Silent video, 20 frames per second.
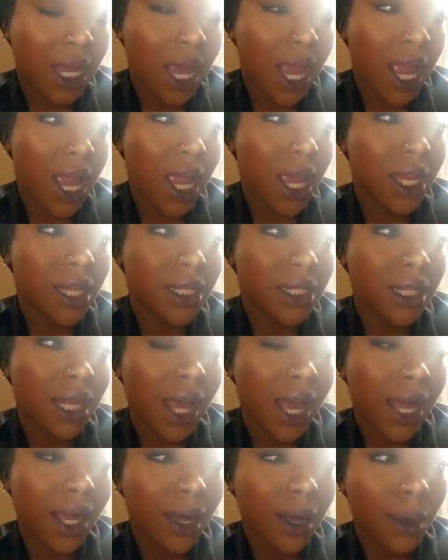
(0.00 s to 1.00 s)
and
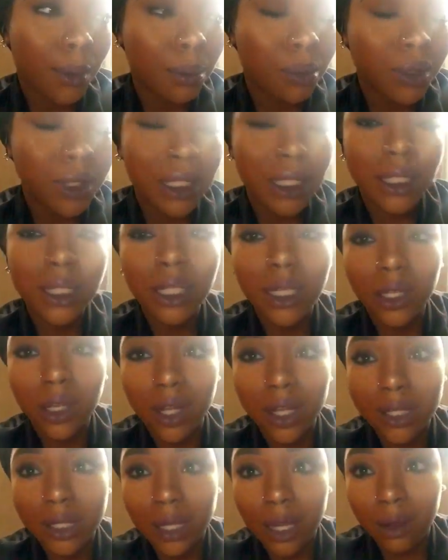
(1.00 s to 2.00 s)
I completely
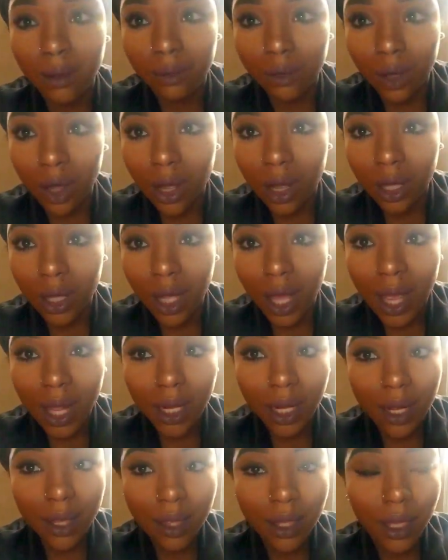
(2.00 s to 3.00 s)
lost that vlog
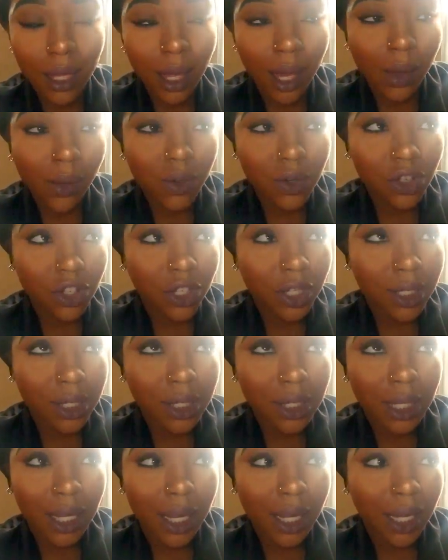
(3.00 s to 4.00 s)
and I think I was
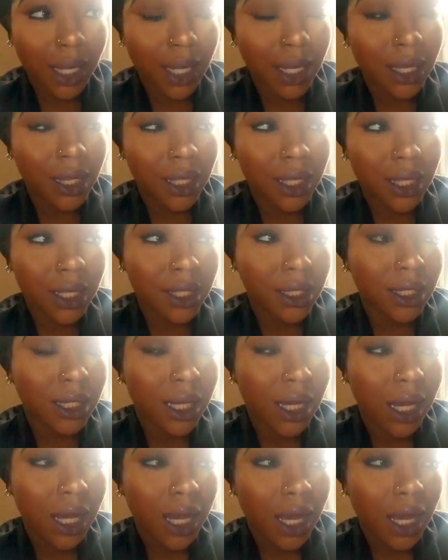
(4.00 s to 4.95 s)
just like in this